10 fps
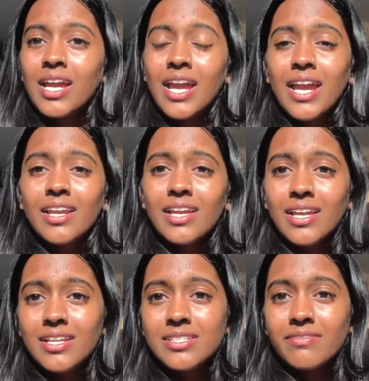it
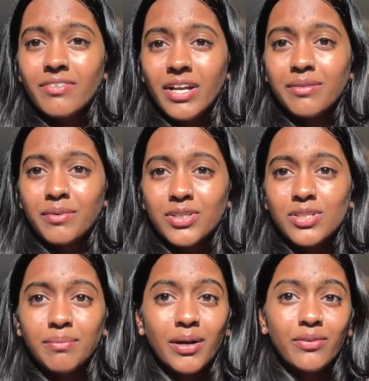is very much
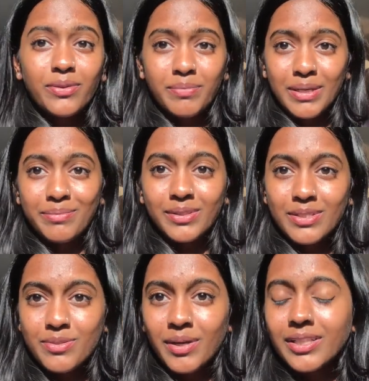about the people
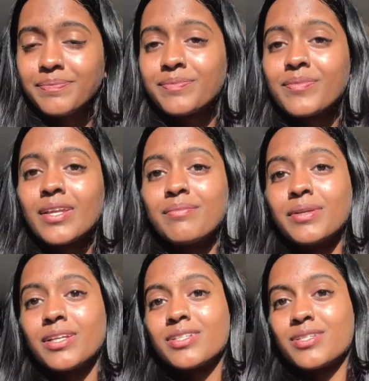as well,
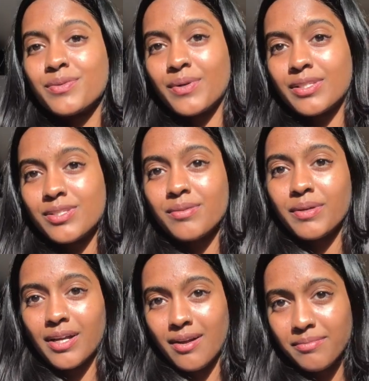because once you
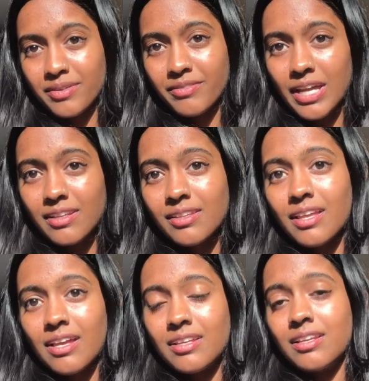become a vet,
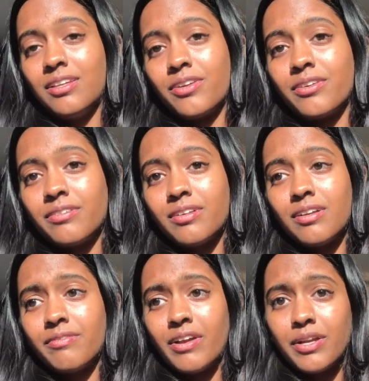then you're
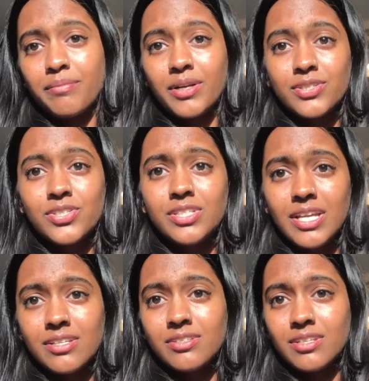very much
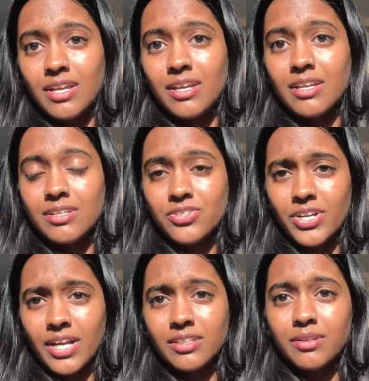day-to-day
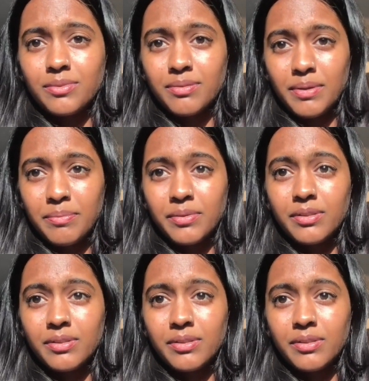interacting with people,